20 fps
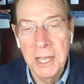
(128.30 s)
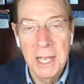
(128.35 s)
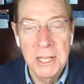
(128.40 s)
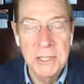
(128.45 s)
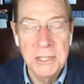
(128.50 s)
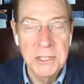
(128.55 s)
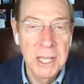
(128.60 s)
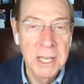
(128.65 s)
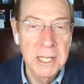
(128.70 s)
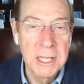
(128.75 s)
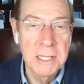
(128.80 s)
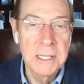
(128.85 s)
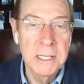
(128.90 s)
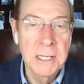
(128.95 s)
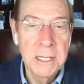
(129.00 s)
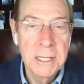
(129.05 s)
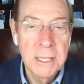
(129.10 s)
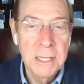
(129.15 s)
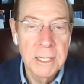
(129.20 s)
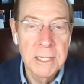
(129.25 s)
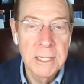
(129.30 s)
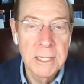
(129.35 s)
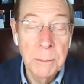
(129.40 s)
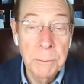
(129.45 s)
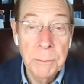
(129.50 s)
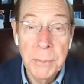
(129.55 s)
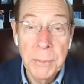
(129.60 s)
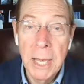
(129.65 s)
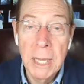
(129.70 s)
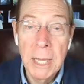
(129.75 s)
has had an
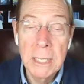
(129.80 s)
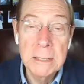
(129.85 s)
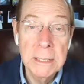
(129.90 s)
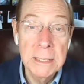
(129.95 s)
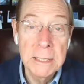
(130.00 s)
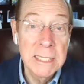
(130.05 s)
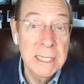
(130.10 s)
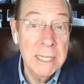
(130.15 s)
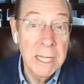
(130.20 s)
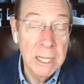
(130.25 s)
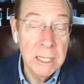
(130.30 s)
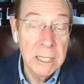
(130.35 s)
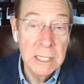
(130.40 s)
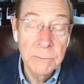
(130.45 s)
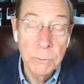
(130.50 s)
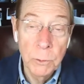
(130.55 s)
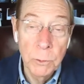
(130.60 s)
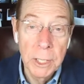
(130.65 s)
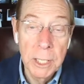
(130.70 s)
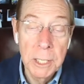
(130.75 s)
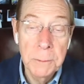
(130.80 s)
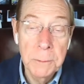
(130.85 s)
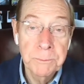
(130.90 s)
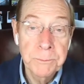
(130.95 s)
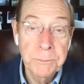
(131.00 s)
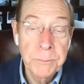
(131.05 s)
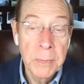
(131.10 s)
impact in a negative way.